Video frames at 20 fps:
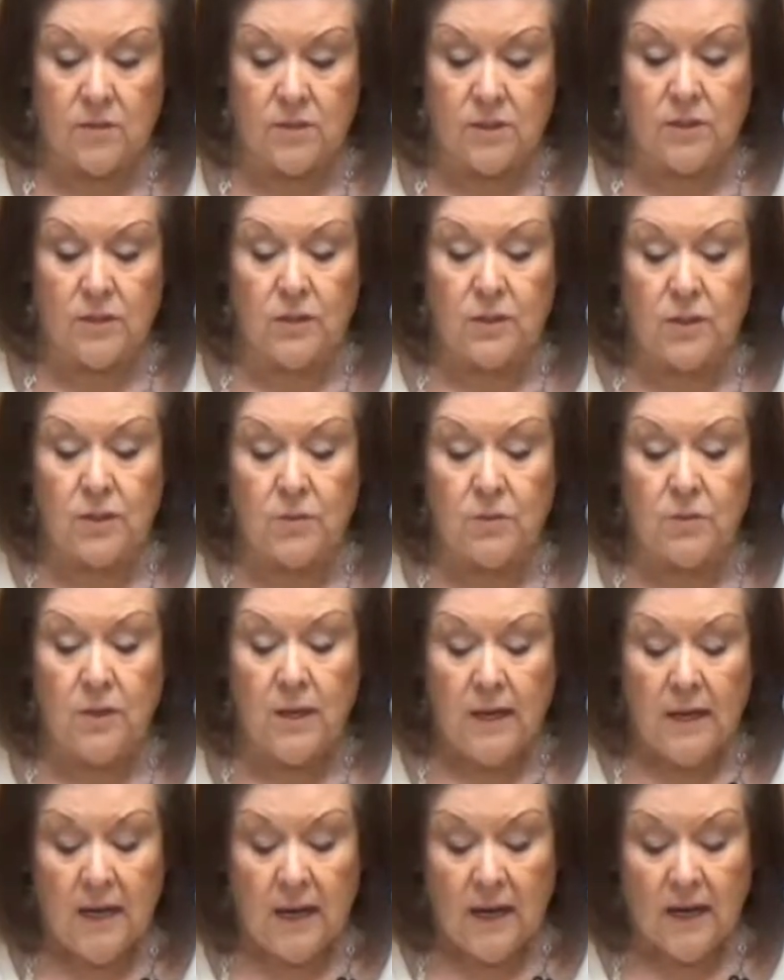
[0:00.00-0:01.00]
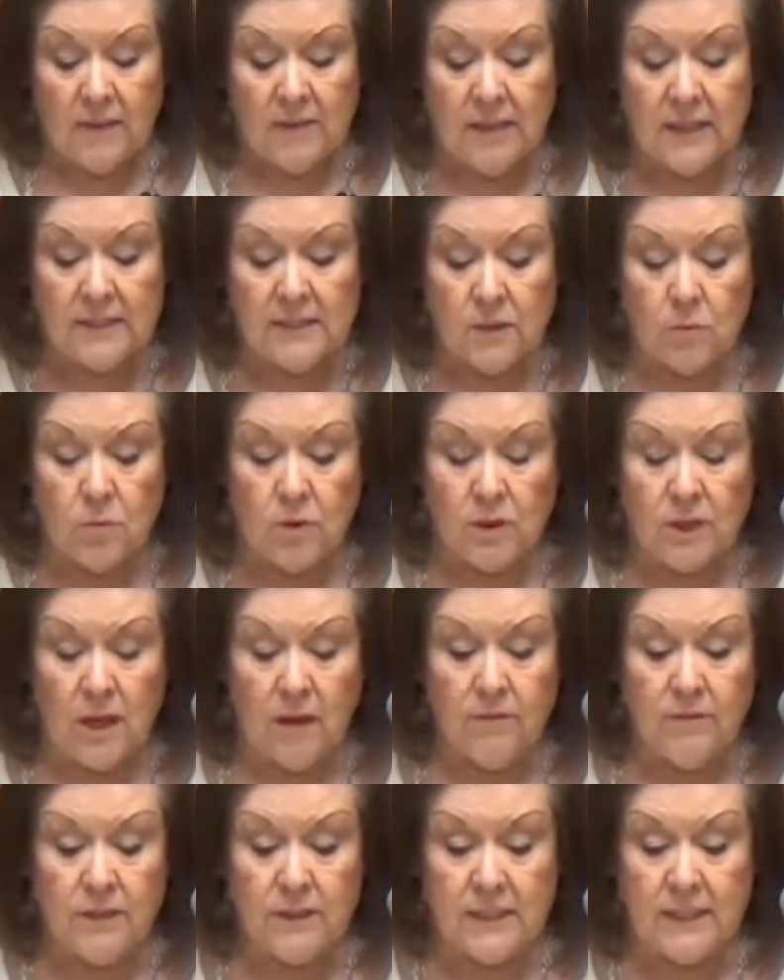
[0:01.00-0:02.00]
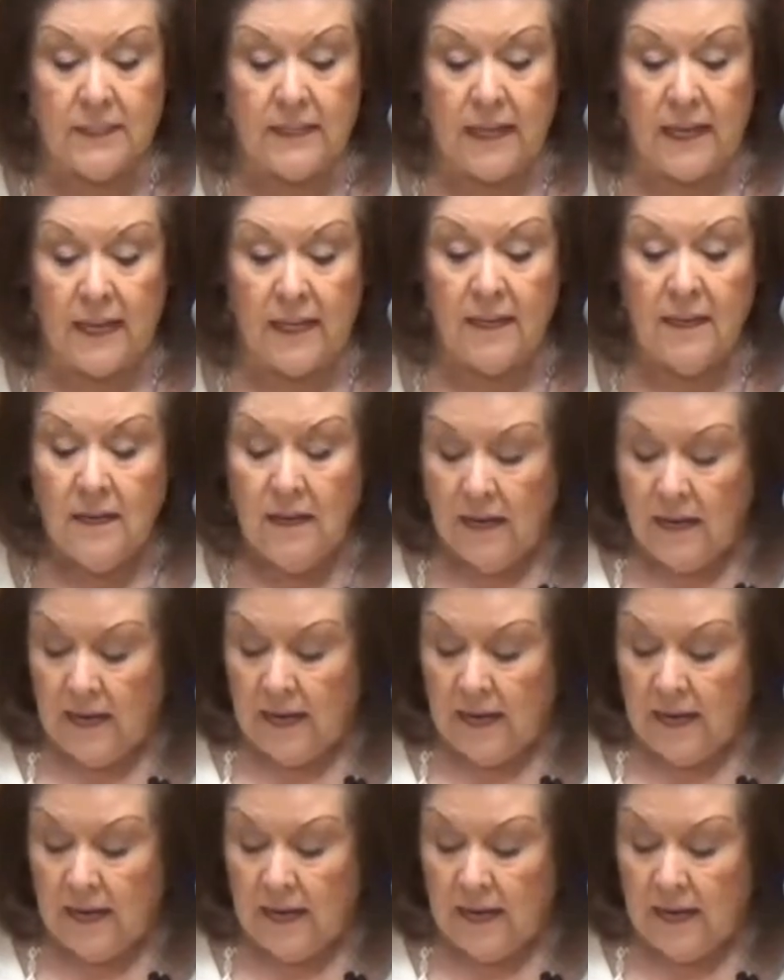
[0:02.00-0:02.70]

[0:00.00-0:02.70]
Those are the two things that we'll cover today.